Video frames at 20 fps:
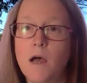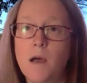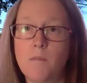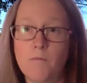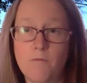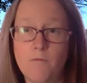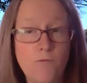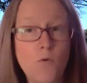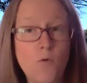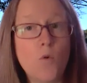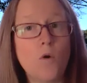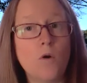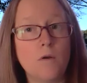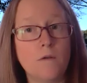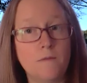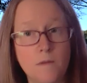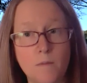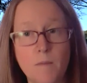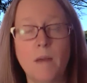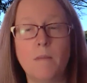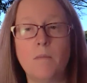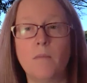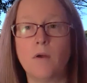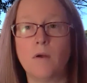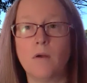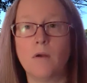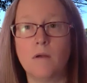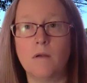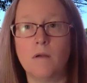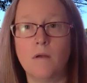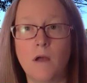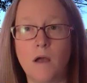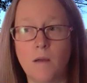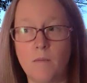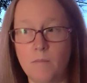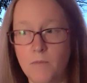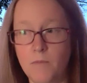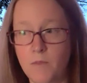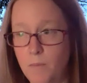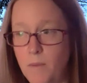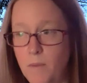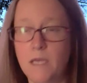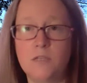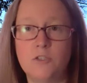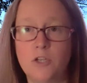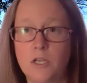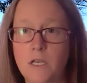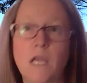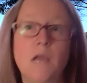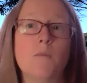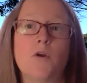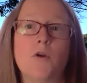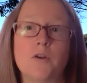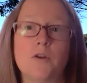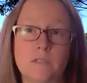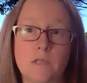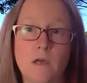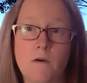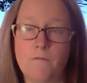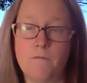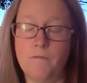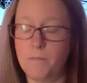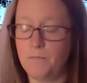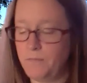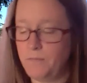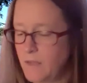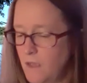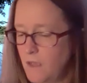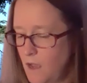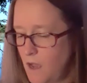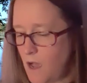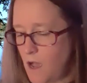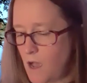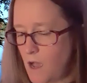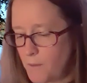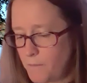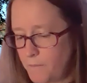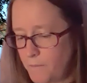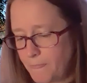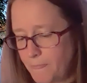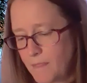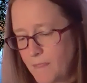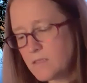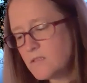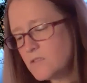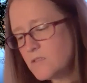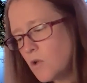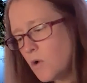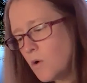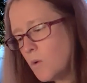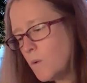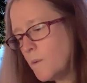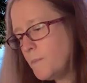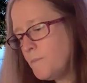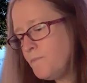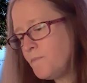for the member, the patient, him or herself. So